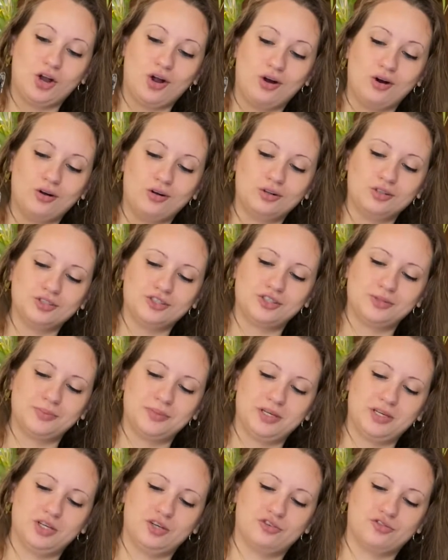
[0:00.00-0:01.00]

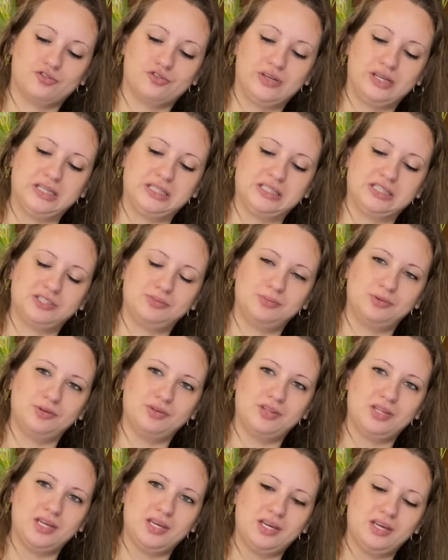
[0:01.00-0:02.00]
ultimate green
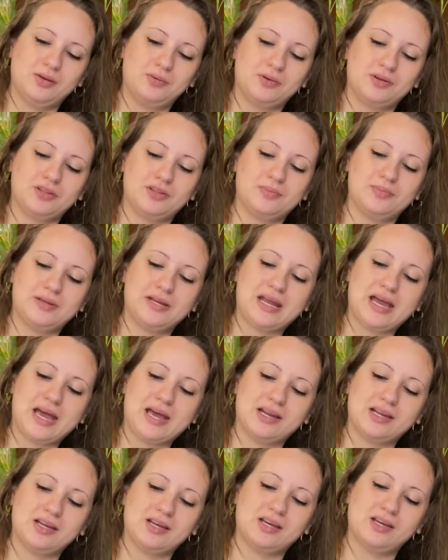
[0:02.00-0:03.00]
smoothie with the
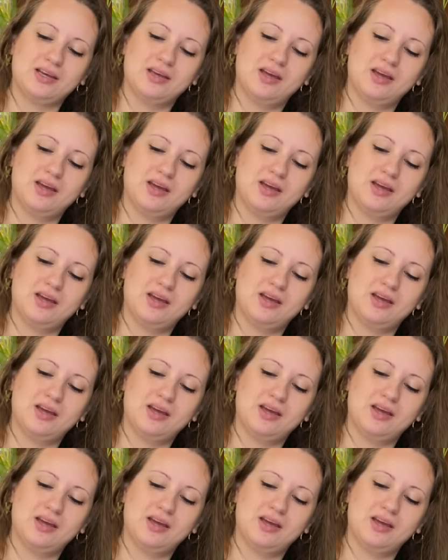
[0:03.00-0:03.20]
banana,